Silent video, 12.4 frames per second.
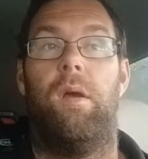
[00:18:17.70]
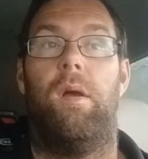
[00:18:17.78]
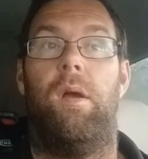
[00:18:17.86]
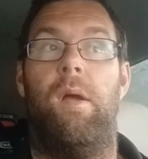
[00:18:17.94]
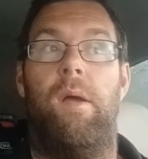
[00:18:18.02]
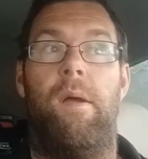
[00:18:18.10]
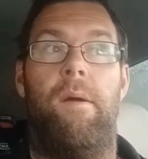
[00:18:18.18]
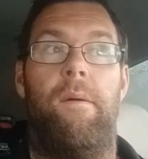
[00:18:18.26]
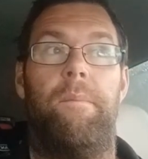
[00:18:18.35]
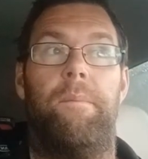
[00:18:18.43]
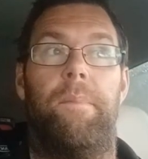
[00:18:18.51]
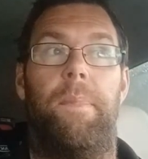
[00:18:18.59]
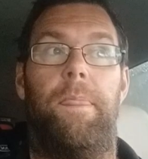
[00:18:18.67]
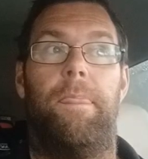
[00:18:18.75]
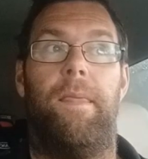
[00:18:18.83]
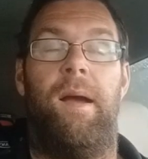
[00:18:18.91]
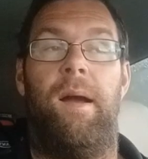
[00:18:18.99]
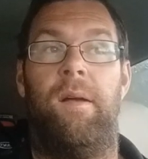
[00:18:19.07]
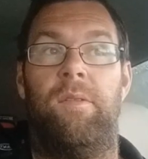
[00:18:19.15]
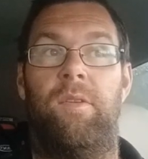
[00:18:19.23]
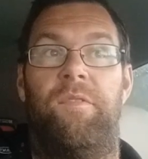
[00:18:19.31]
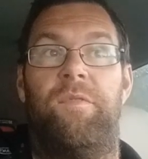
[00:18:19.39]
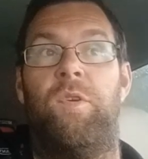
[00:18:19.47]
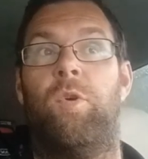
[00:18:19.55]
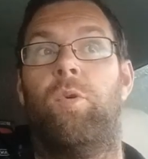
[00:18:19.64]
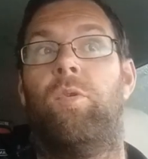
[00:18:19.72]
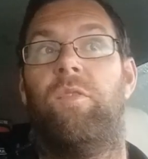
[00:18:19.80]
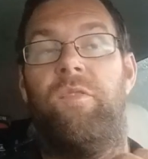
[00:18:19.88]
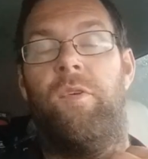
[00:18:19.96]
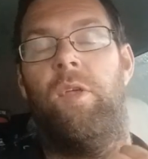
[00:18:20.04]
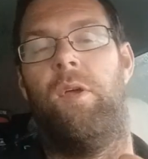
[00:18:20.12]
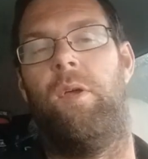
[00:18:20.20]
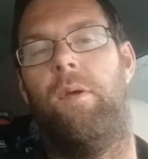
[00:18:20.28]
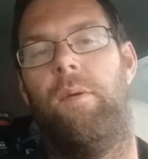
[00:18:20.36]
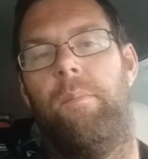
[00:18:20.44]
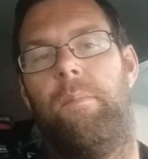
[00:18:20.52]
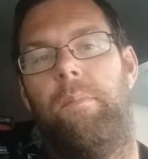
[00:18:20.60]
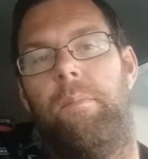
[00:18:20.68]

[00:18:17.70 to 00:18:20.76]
and the fuel for the